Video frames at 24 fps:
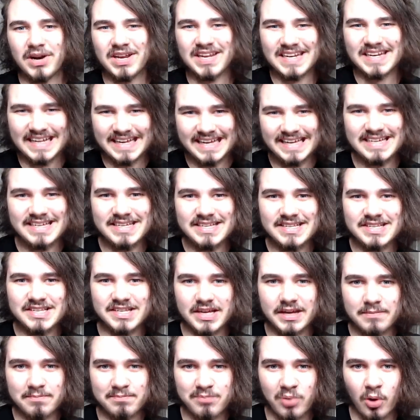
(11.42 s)
it is
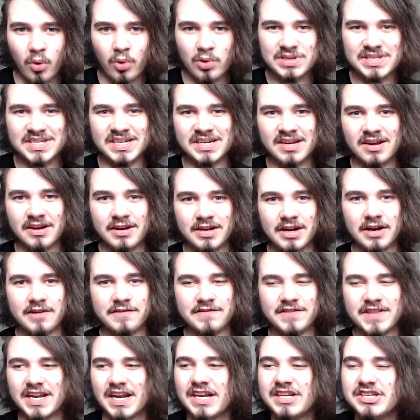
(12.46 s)
important
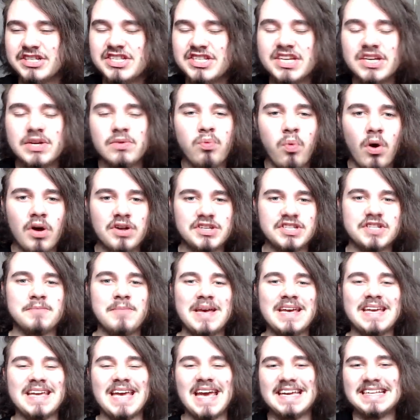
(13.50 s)
enough that I did want to
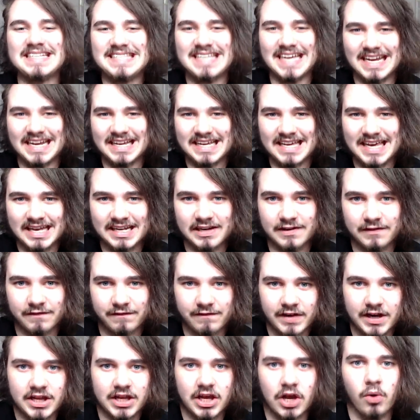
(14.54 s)
make a dedicated
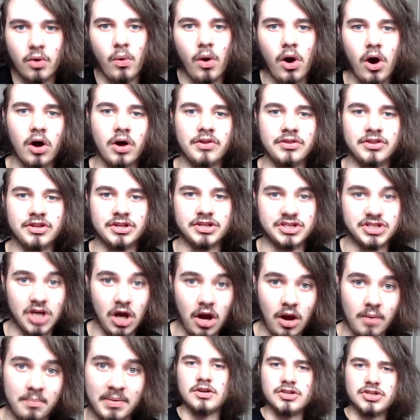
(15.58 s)
video on the
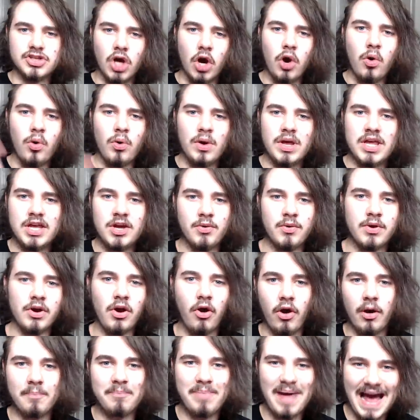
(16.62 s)
topic. So here we
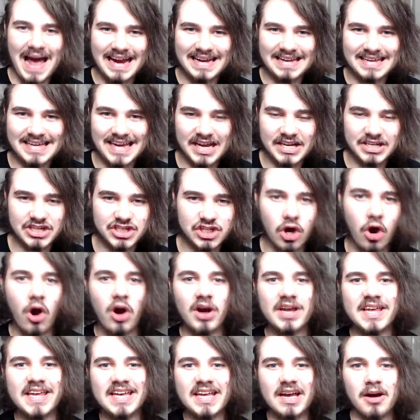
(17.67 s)
are back again
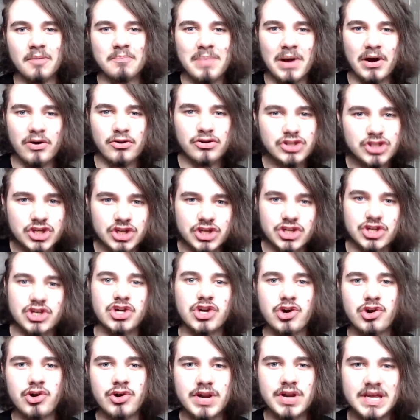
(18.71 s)
talking about
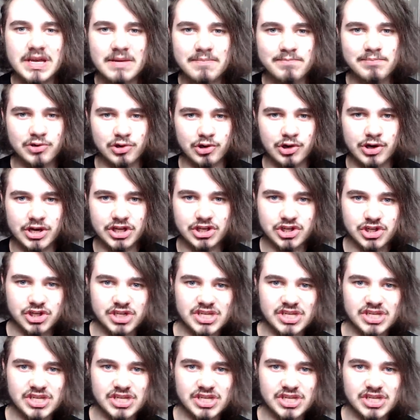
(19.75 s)
Security Breach